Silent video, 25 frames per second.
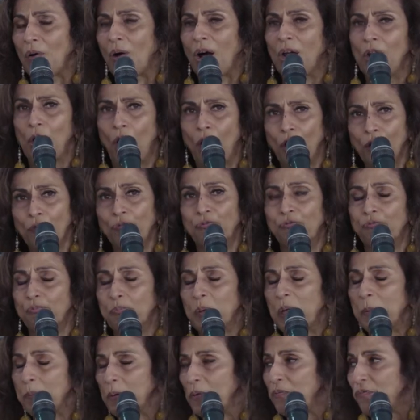a lot
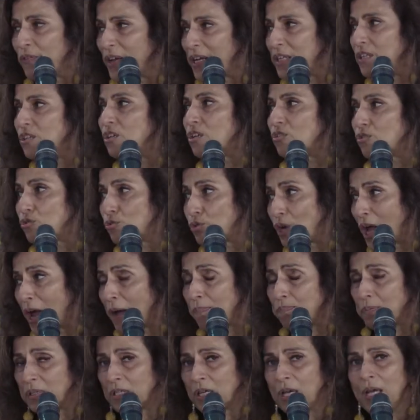of people felt
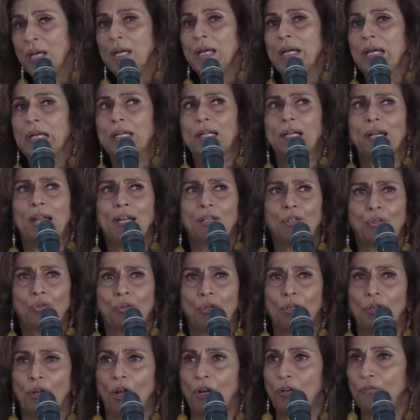trapped. It led
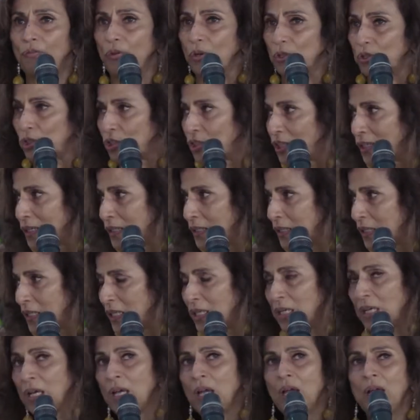to a lot of
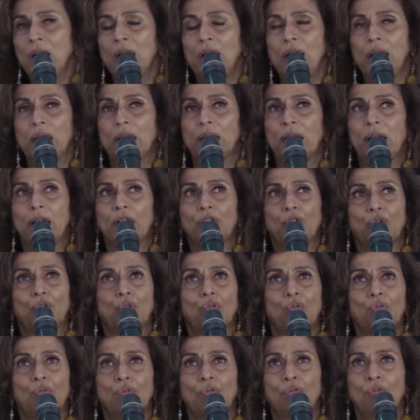hostility. It led
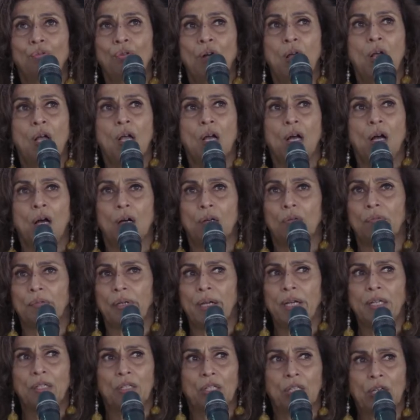to a
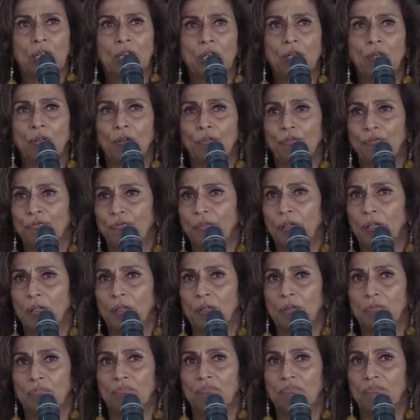great deal
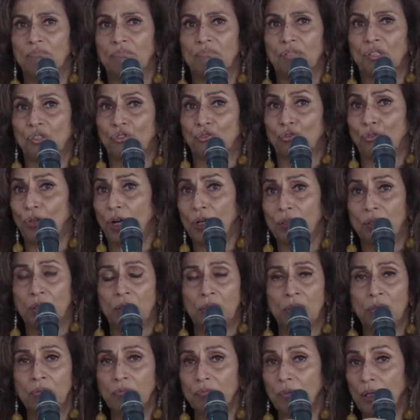of
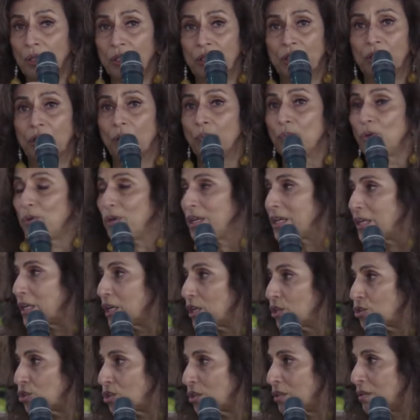struggle in
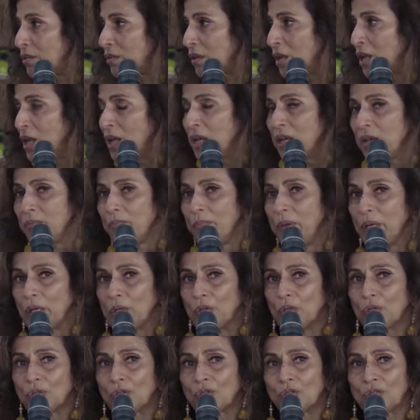communication,
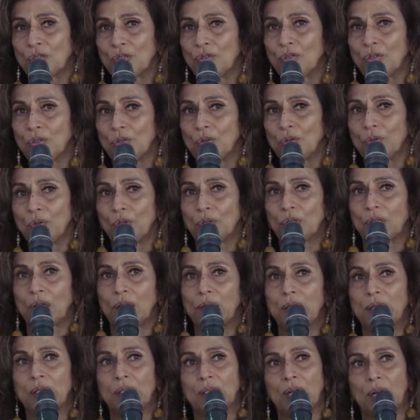because you
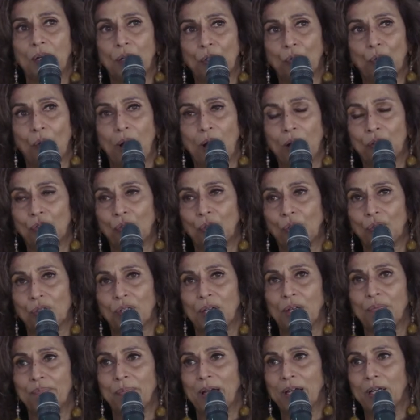suddenly started to ask
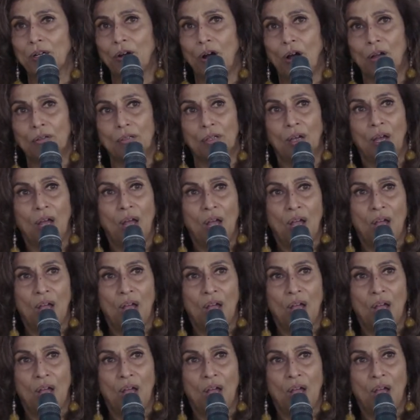yourself, my God,